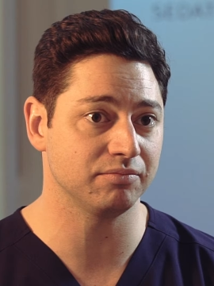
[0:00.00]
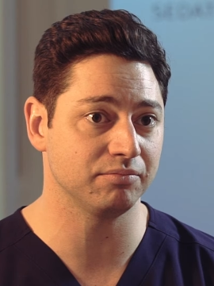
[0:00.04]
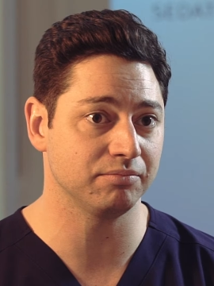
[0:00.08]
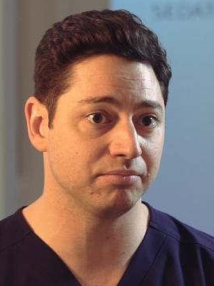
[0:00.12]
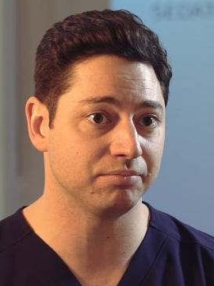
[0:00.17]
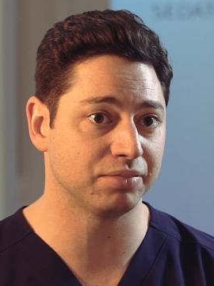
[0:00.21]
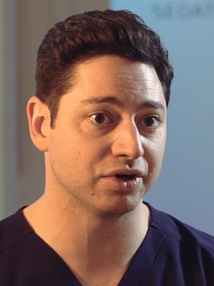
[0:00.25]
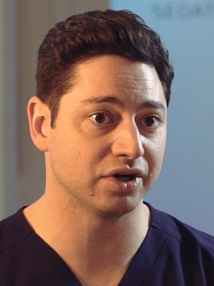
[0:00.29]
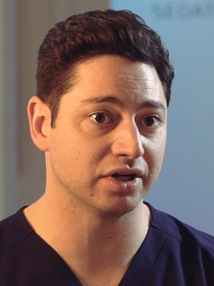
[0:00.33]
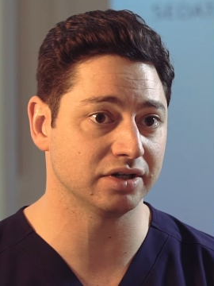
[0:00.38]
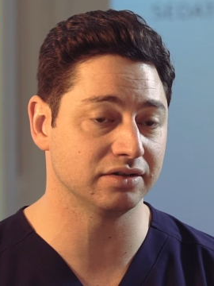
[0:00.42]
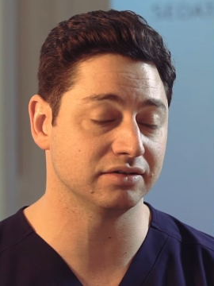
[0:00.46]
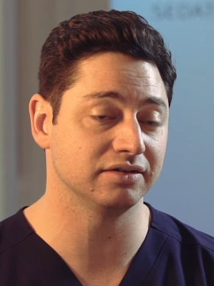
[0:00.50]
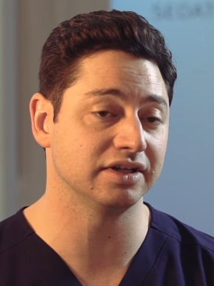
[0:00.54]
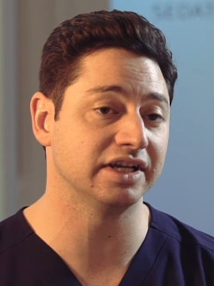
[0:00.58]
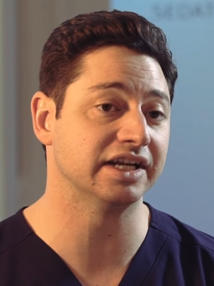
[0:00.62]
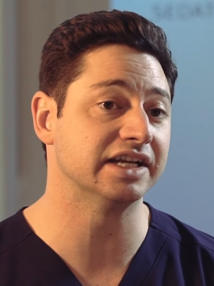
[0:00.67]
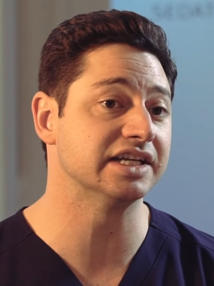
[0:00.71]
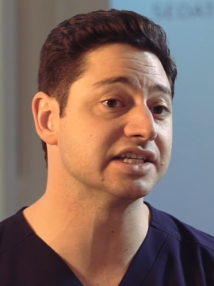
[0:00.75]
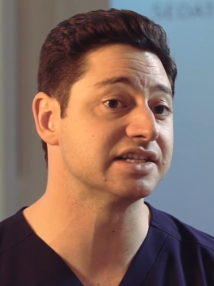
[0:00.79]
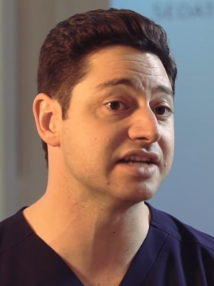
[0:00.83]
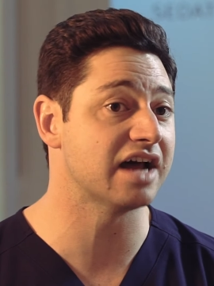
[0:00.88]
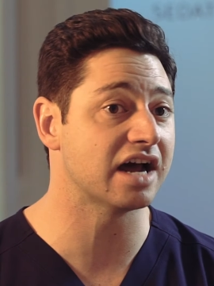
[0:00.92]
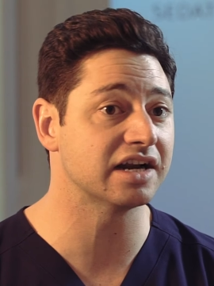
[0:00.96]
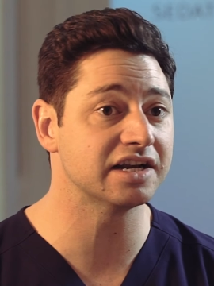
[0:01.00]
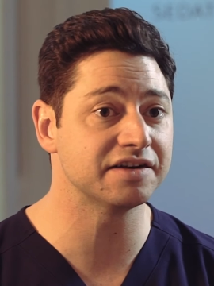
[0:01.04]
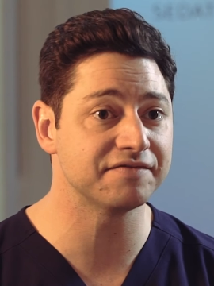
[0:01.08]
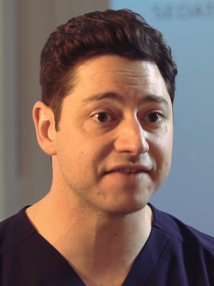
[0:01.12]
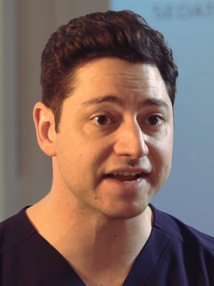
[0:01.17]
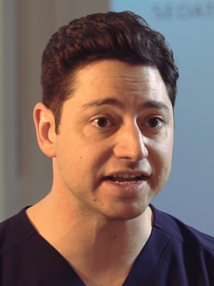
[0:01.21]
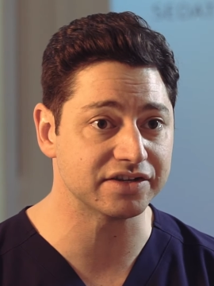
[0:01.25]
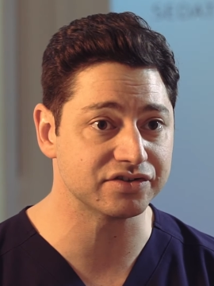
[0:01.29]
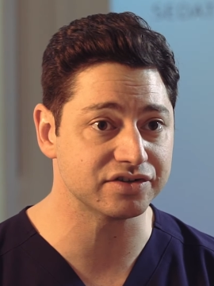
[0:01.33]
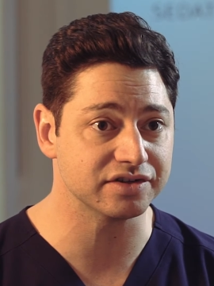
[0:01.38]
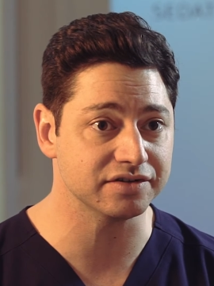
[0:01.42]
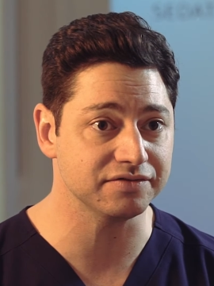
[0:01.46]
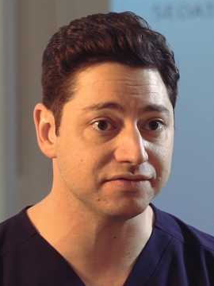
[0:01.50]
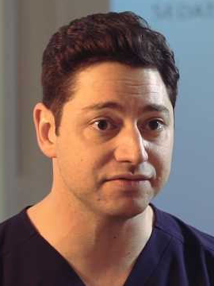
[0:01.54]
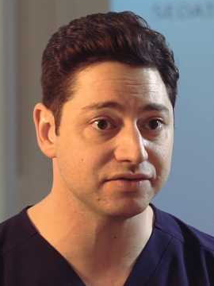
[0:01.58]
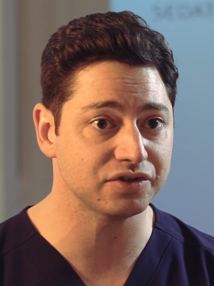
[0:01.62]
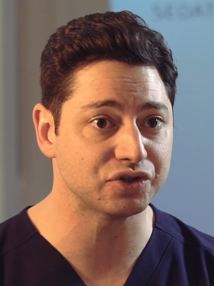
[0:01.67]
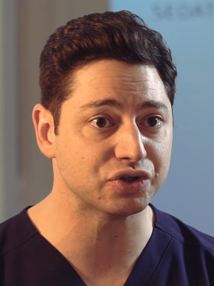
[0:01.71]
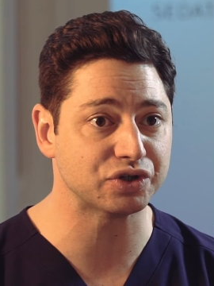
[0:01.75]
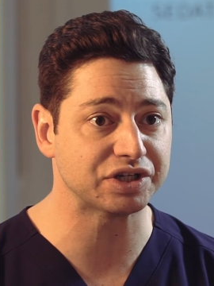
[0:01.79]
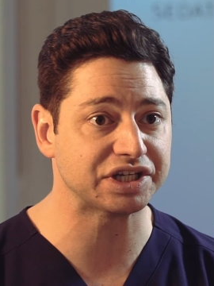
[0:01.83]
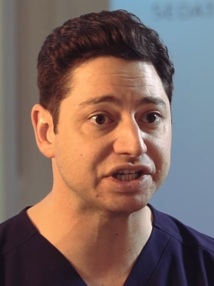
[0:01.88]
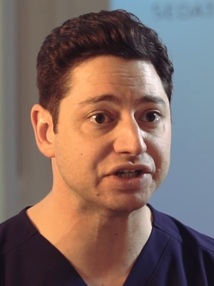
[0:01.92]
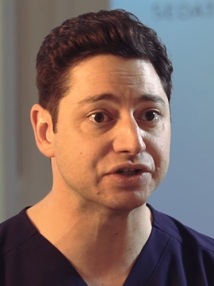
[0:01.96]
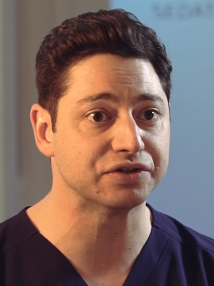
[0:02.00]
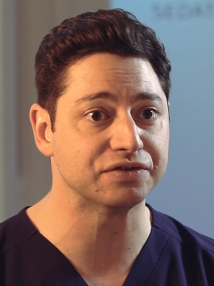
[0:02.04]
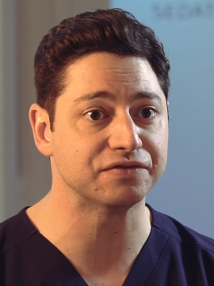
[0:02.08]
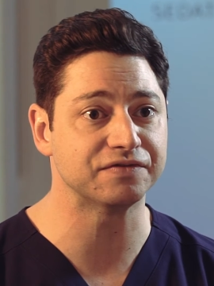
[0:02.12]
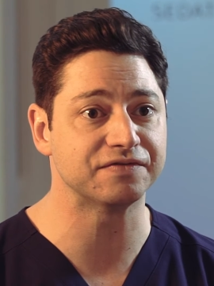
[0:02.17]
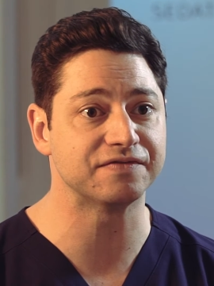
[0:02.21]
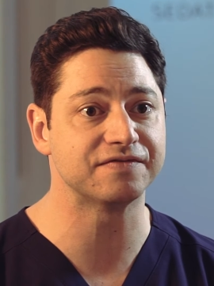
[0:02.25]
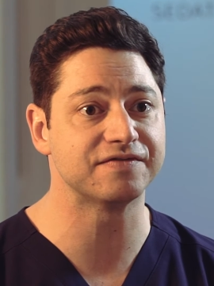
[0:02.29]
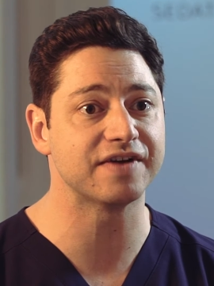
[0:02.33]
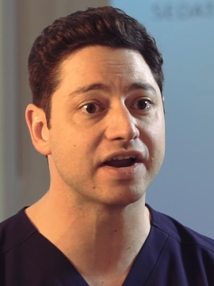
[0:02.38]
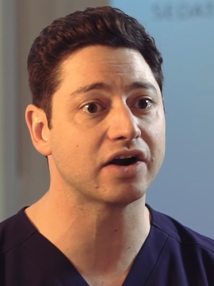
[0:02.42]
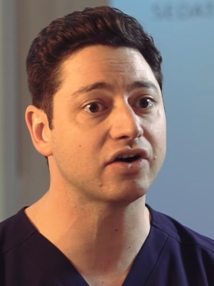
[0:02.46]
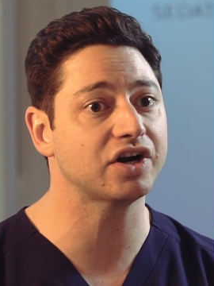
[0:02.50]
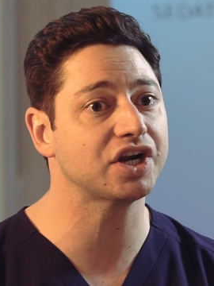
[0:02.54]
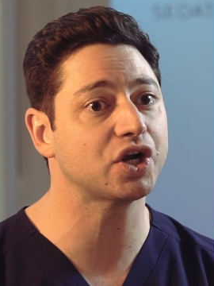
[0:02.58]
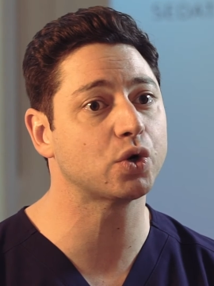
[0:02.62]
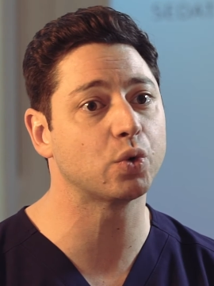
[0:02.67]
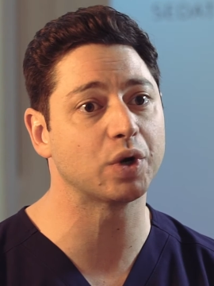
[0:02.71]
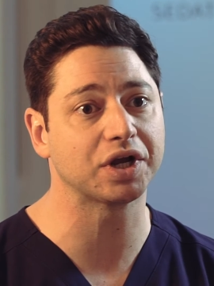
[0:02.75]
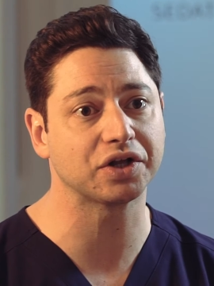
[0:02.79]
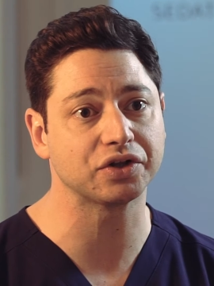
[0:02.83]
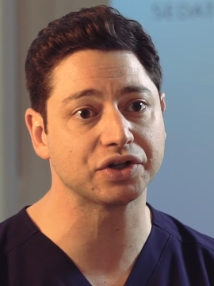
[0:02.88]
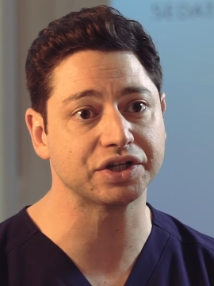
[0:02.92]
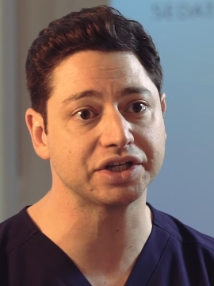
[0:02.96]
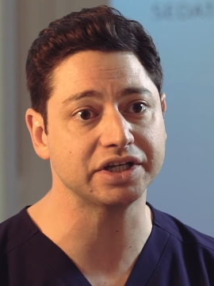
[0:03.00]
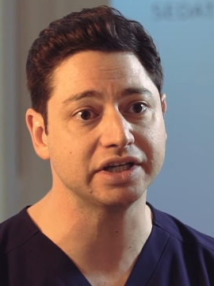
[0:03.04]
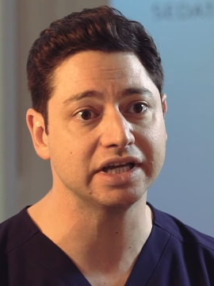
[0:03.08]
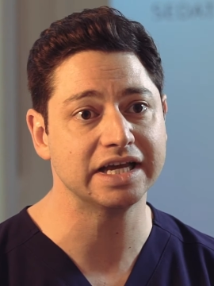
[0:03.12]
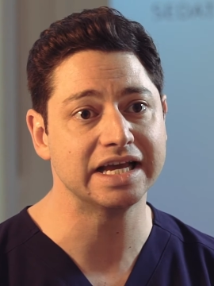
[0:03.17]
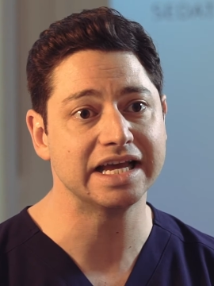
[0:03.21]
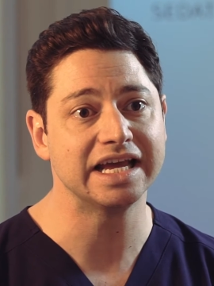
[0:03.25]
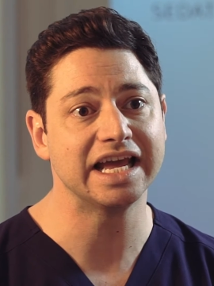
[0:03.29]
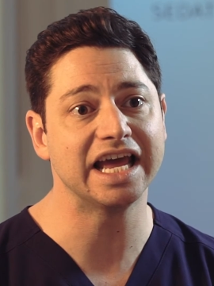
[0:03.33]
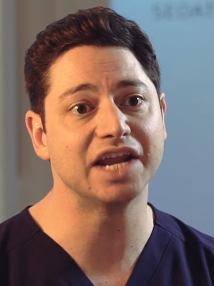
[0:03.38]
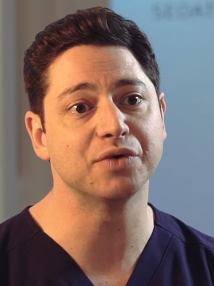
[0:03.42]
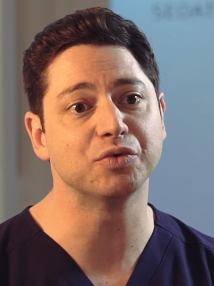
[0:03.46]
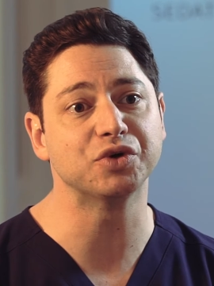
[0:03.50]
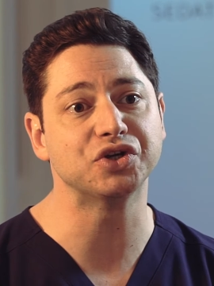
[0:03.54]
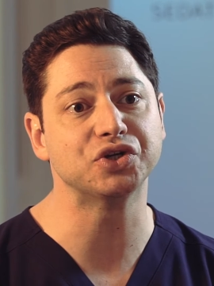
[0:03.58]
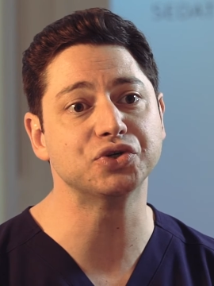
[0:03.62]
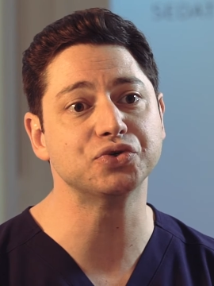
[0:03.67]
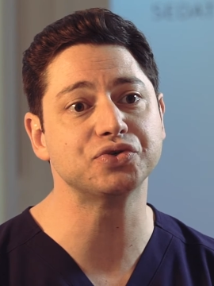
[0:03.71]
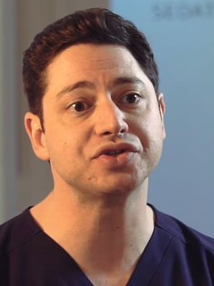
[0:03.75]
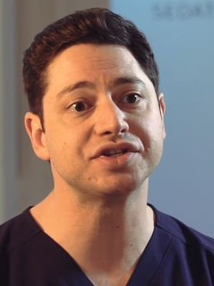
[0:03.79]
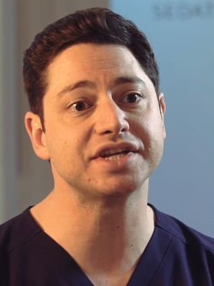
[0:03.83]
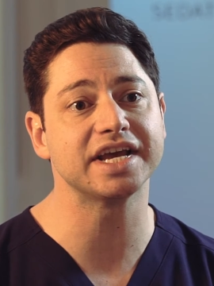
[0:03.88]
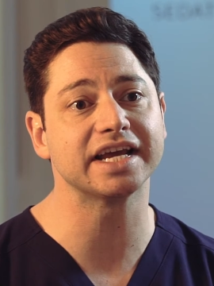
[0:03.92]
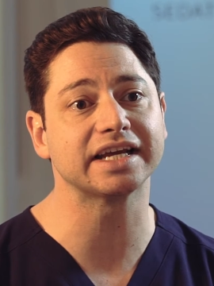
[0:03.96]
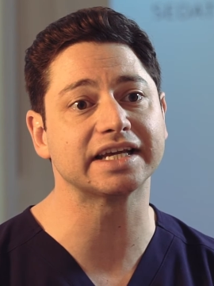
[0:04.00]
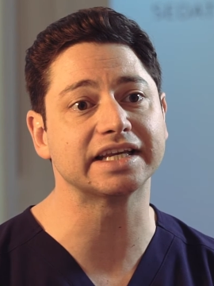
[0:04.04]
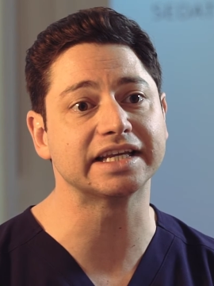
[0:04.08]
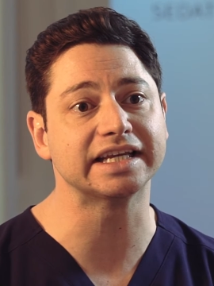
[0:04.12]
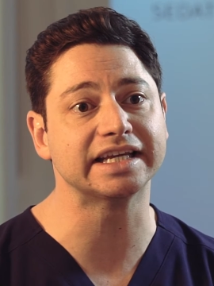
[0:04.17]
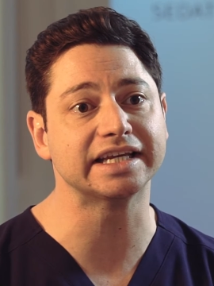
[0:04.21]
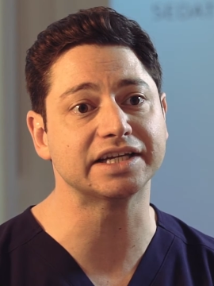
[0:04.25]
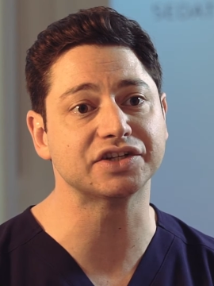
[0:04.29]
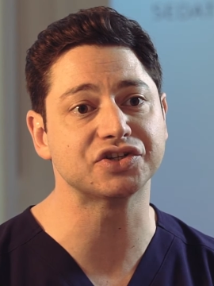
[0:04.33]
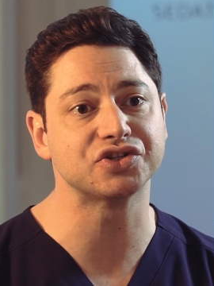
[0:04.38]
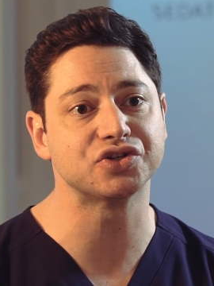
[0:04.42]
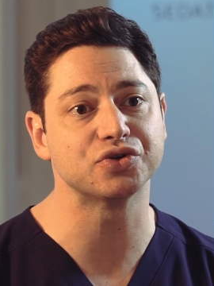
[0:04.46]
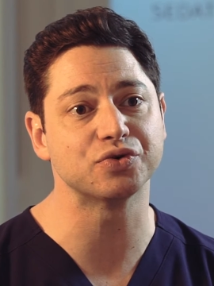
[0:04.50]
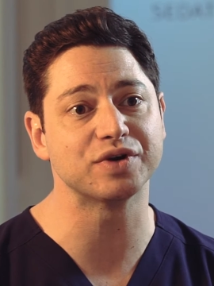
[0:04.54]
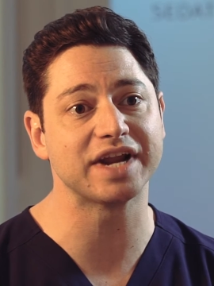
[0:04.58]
but it is non-invasive, you heal very quickly, and we use techniques to